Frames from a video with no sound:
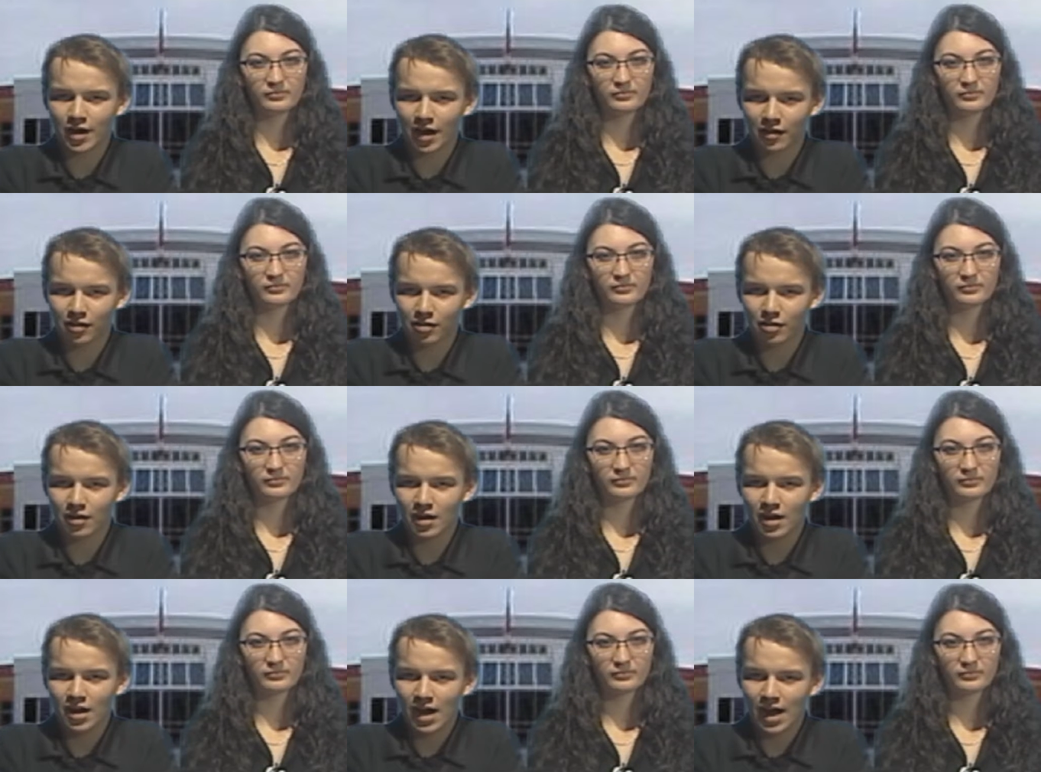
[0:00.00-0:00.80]
Speaker 1: 9th
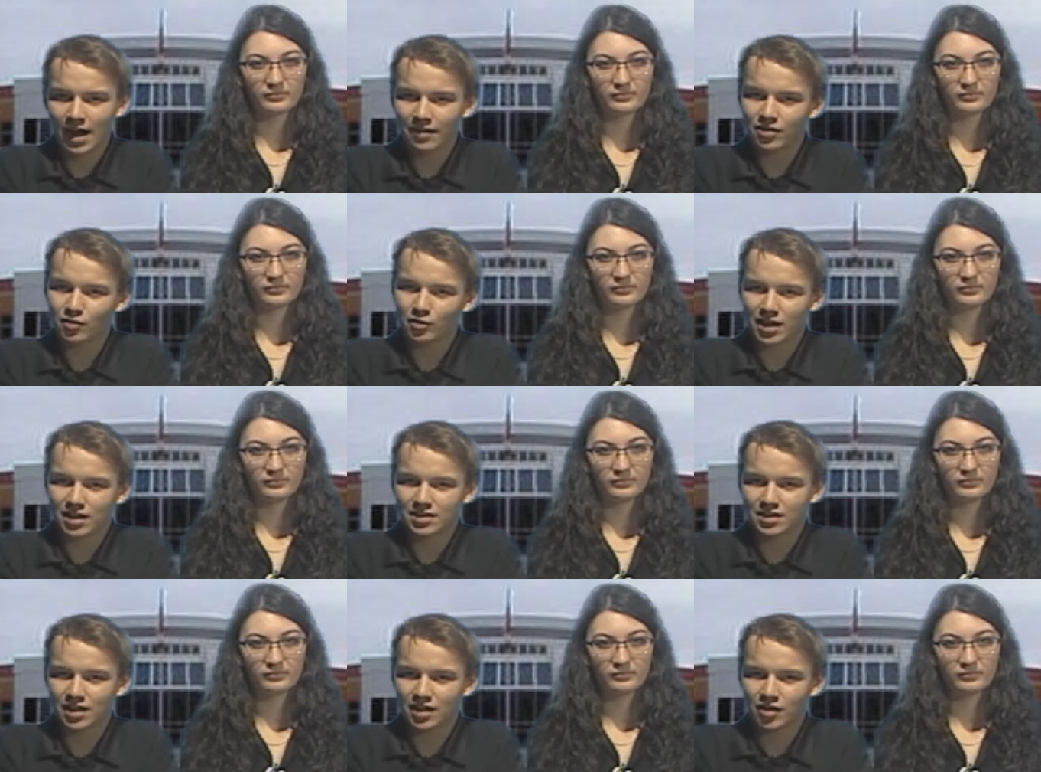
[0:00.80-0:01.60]
at the
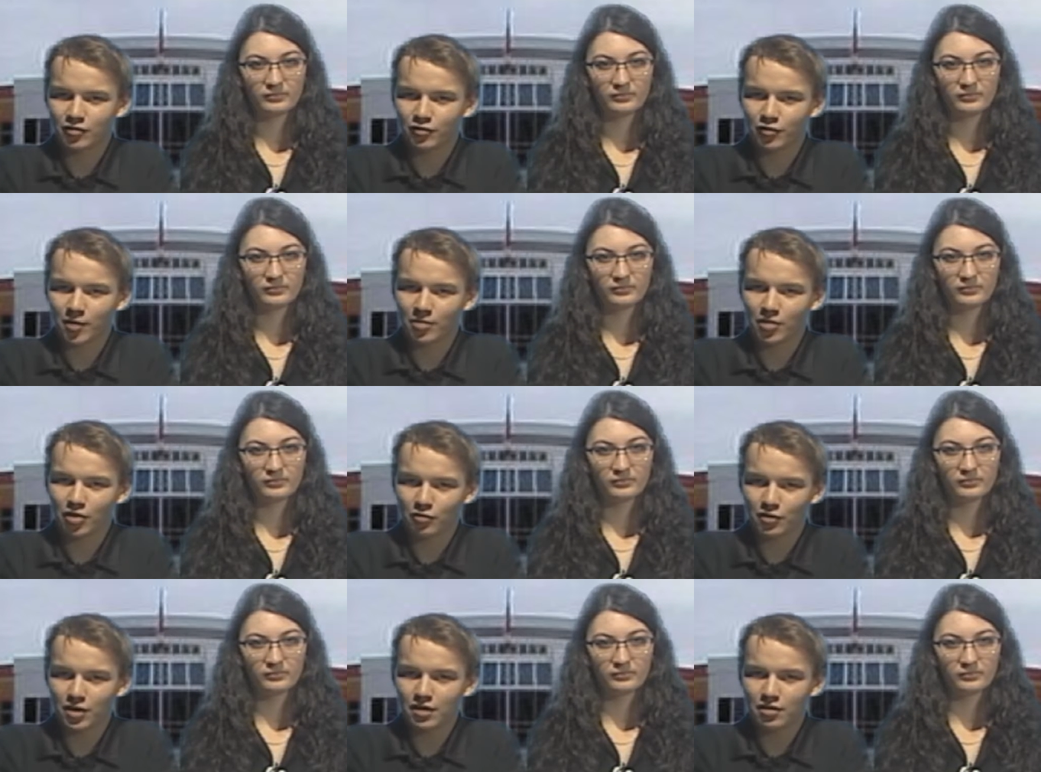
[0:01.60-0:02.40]
Rec Center from
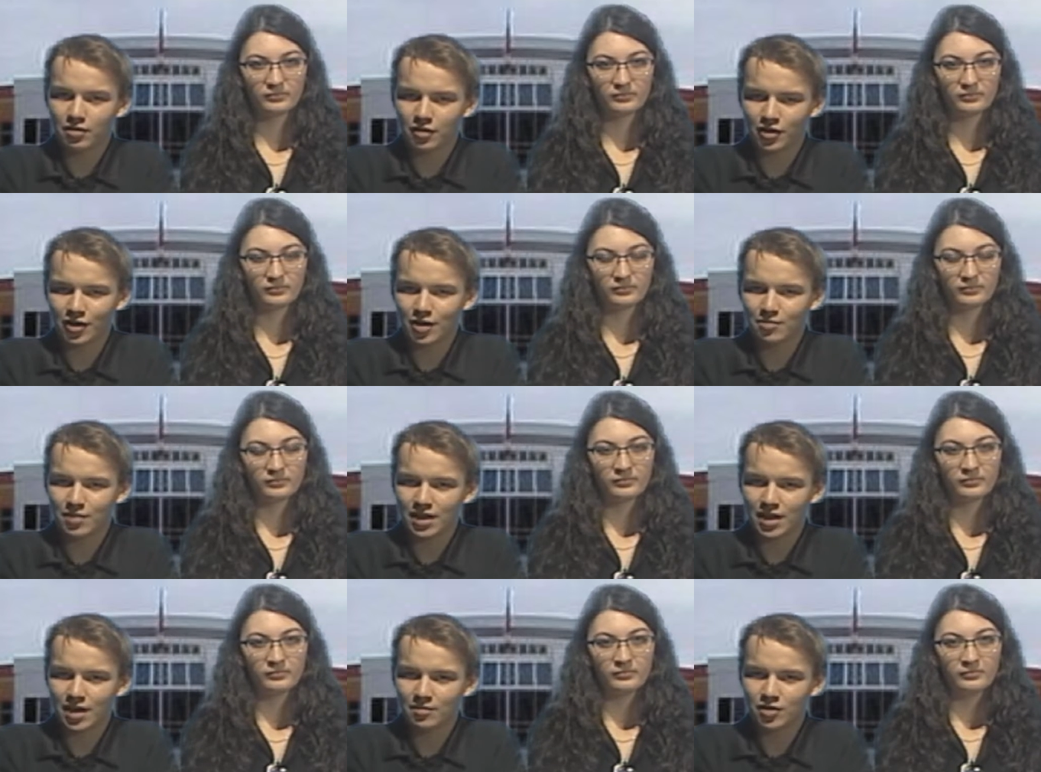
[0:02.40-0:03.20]
3.30
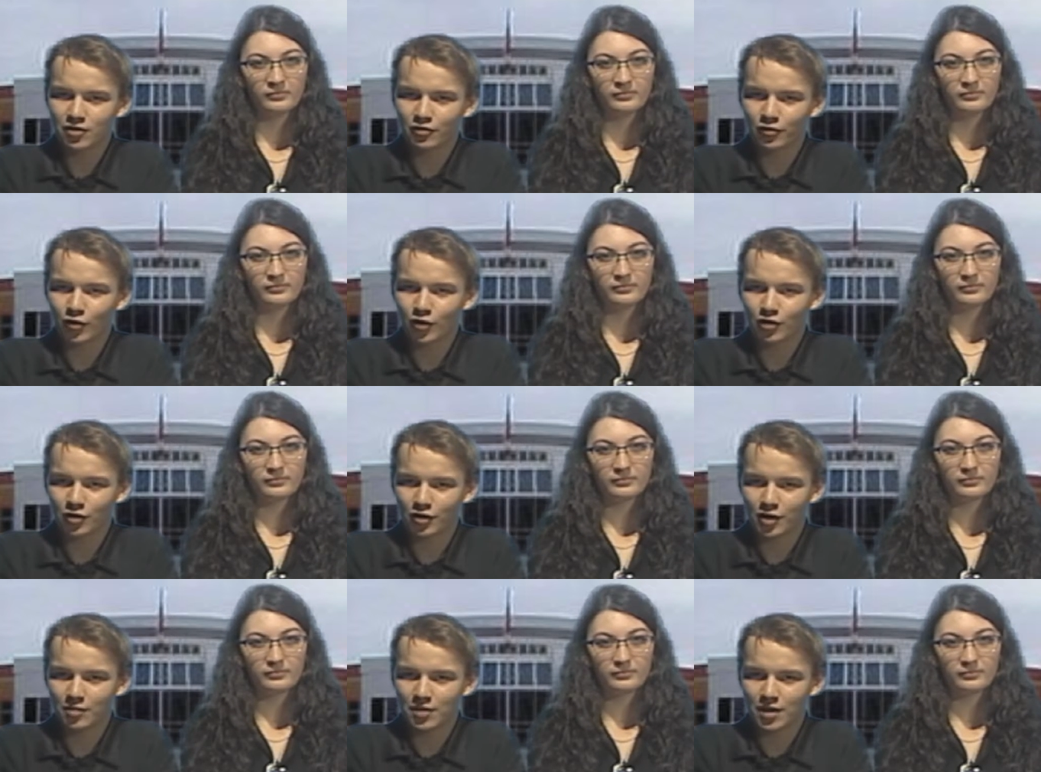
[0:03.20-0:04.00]
p.m. to
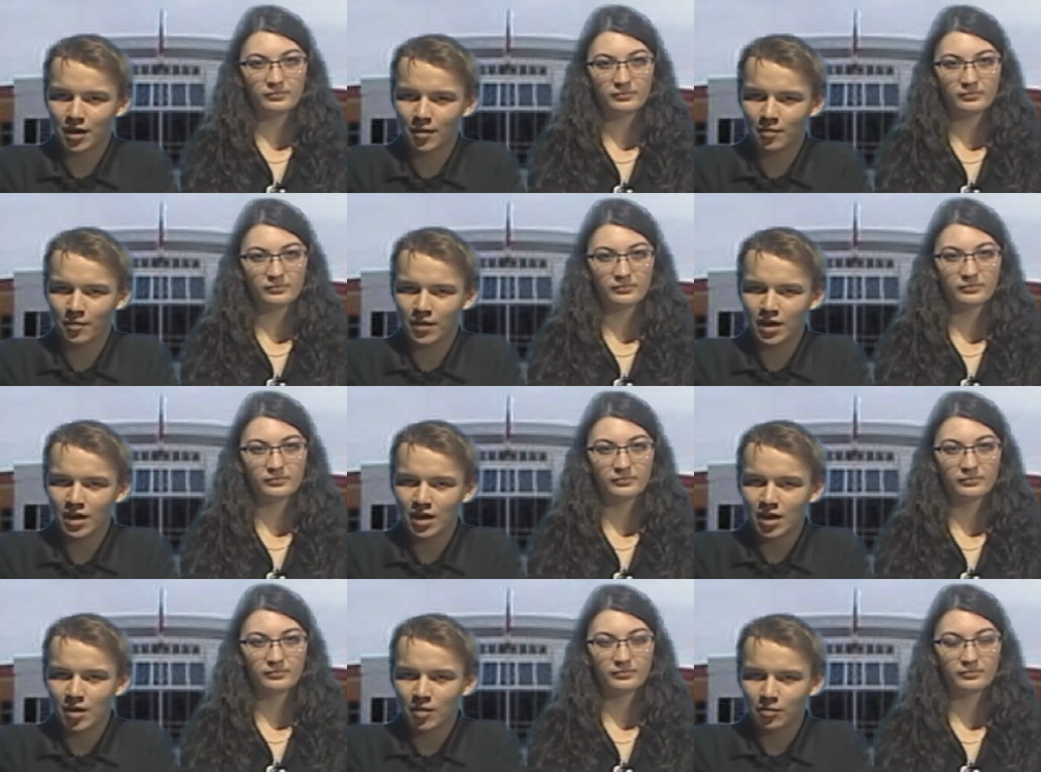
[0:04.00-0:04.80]
4.30 p.m.
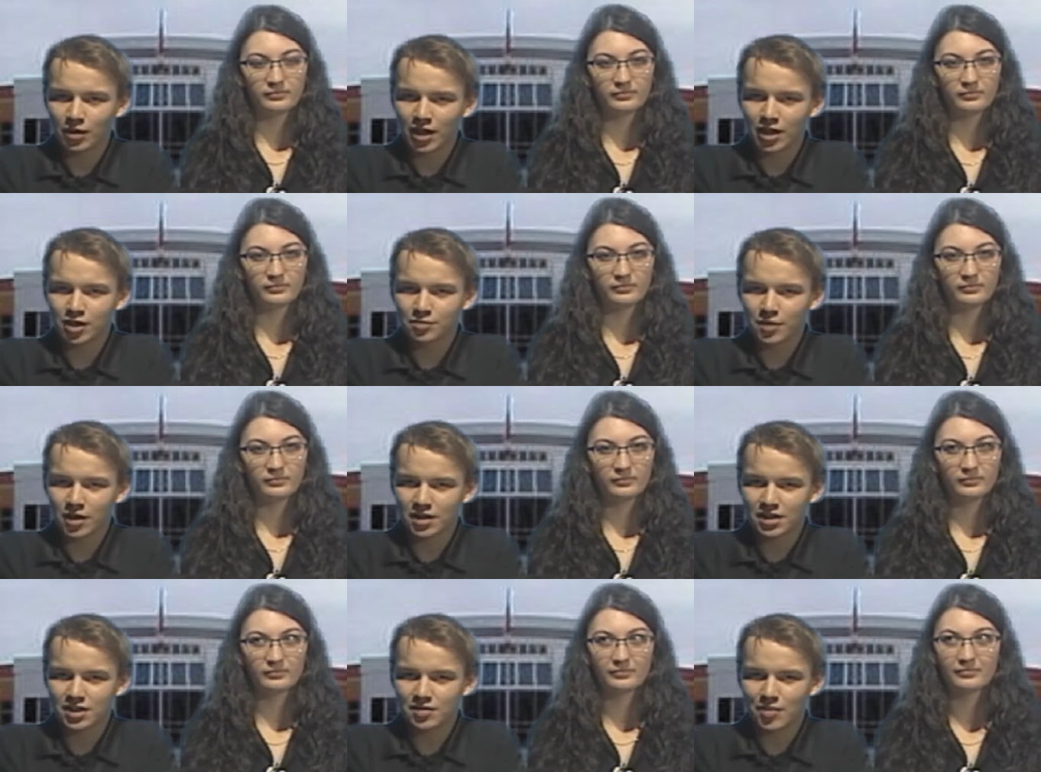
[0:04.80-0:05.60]
Players
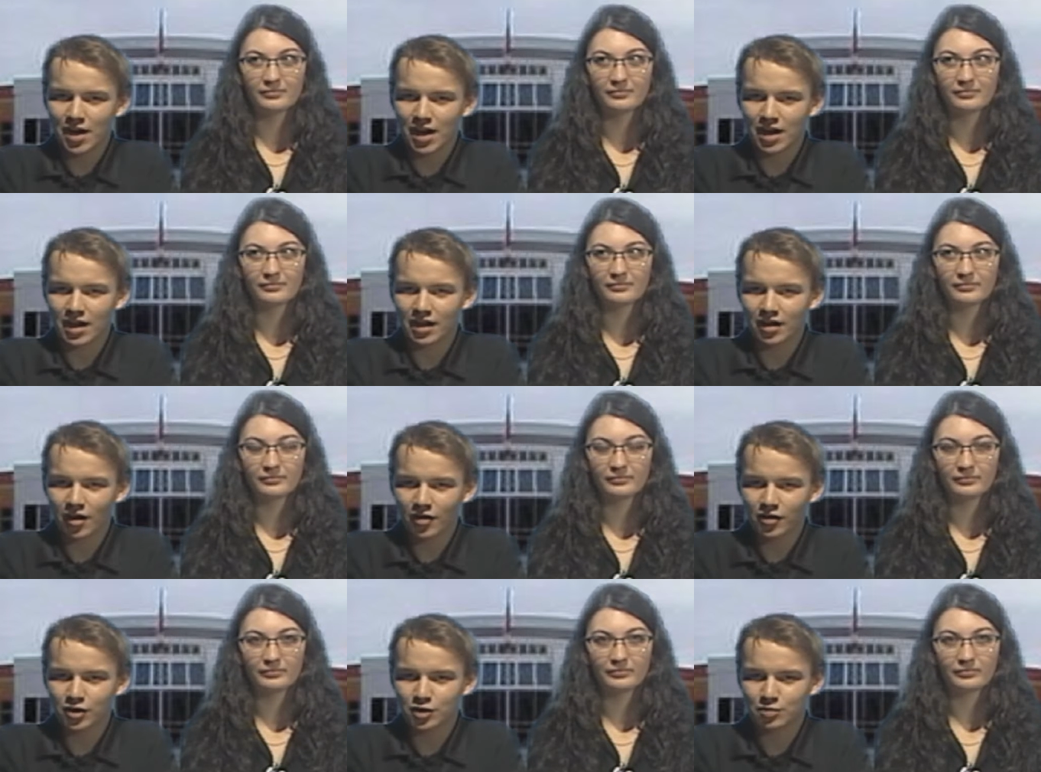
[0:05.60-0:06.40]
participating in
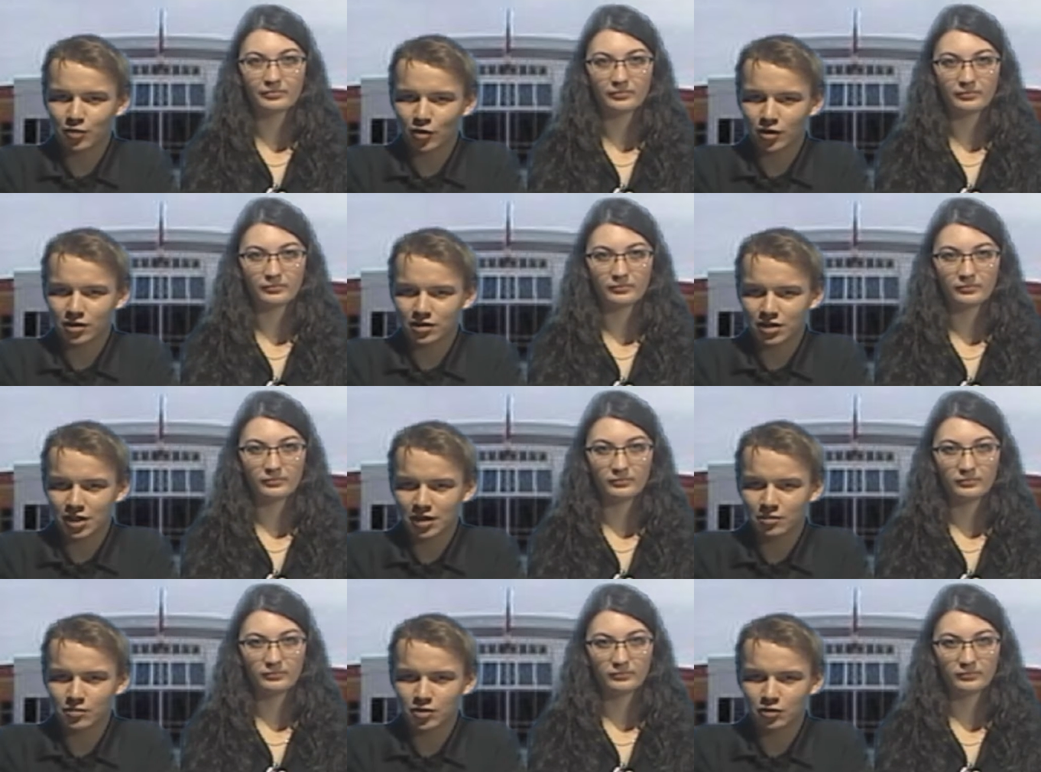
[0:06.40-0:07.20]
other sport
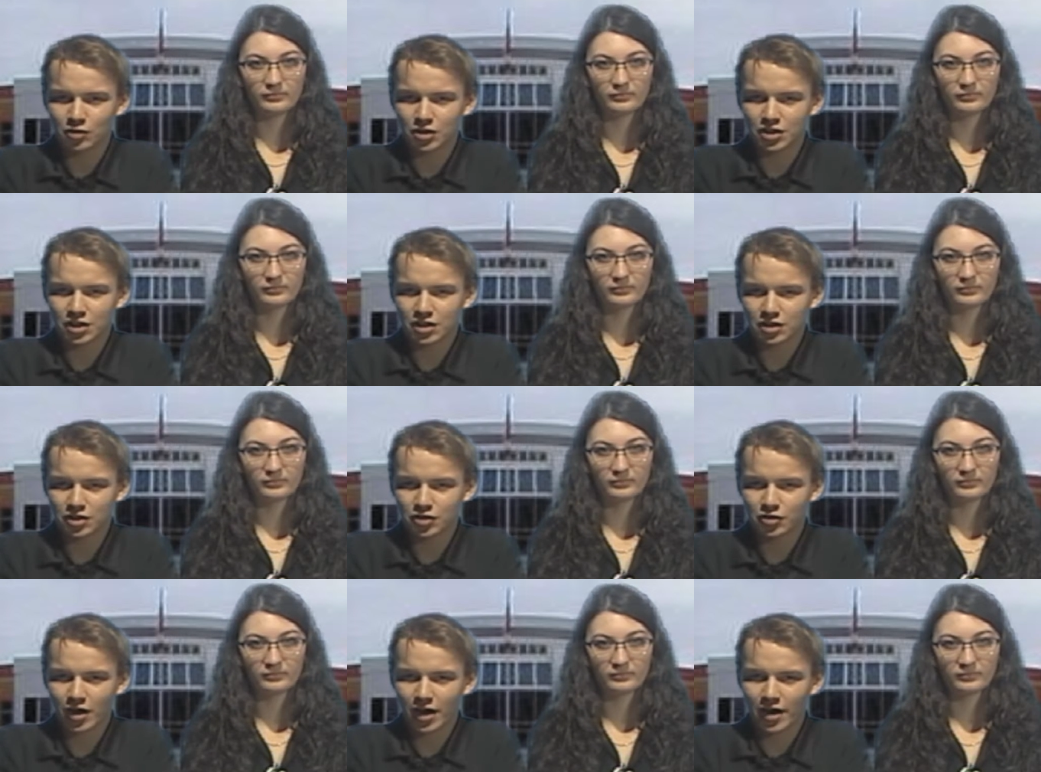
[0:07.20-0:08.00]
teams wishing to
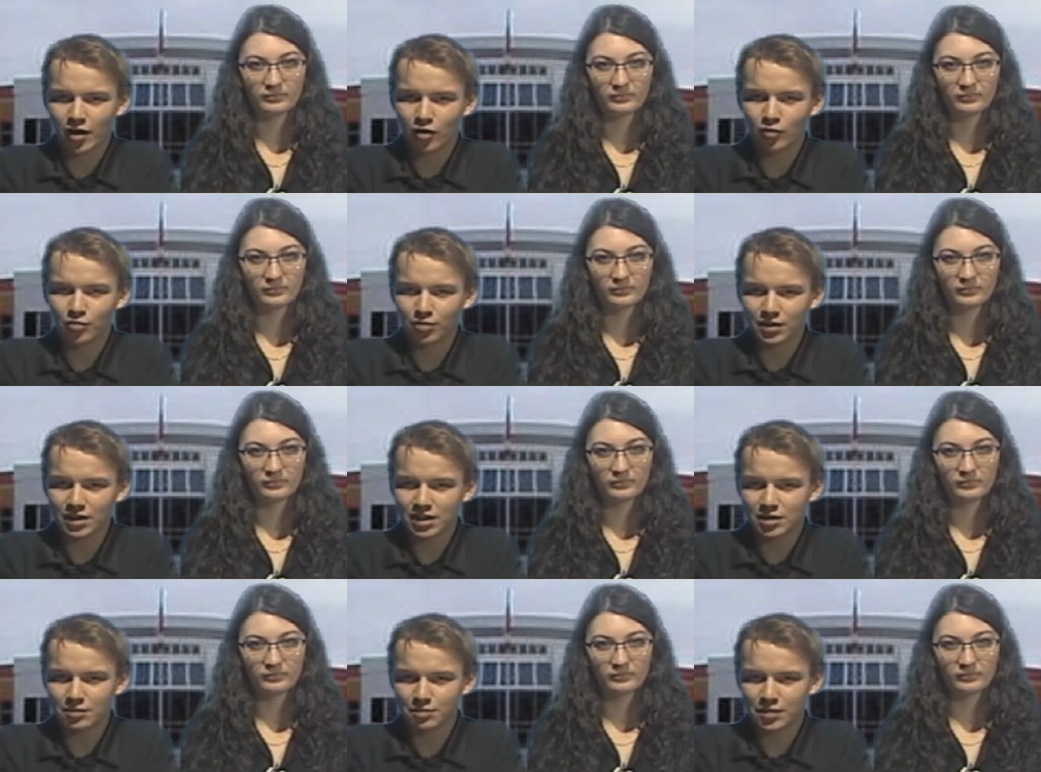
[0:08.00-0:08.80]
try out,
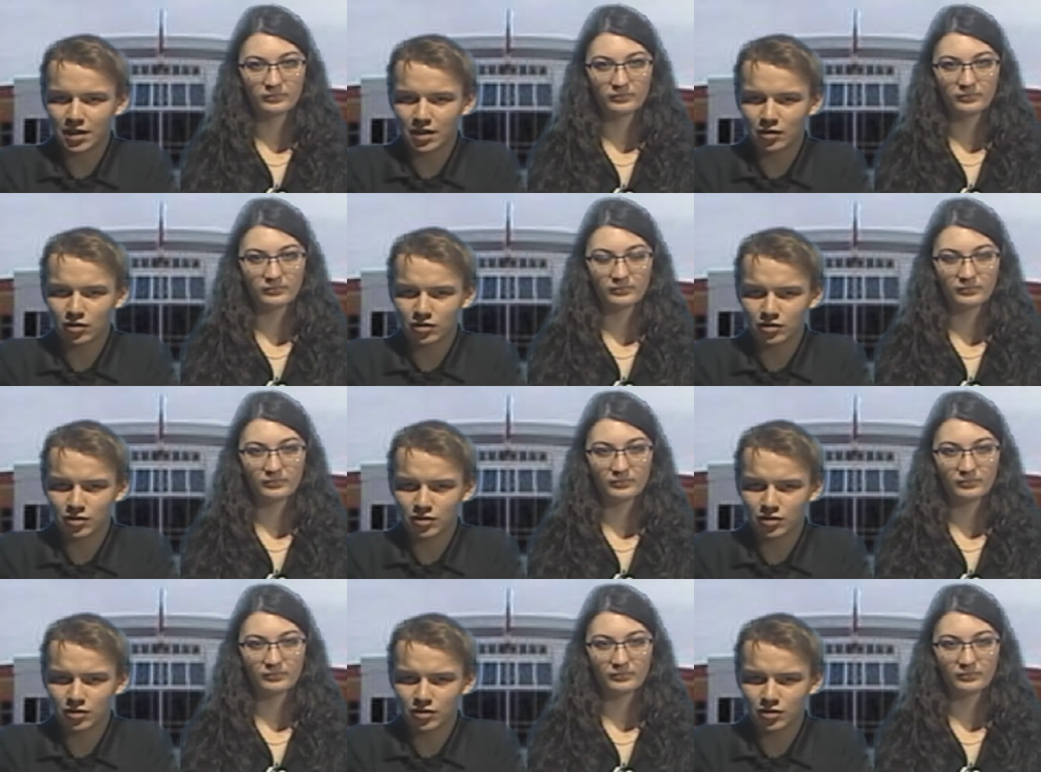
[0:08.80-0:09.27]
please speak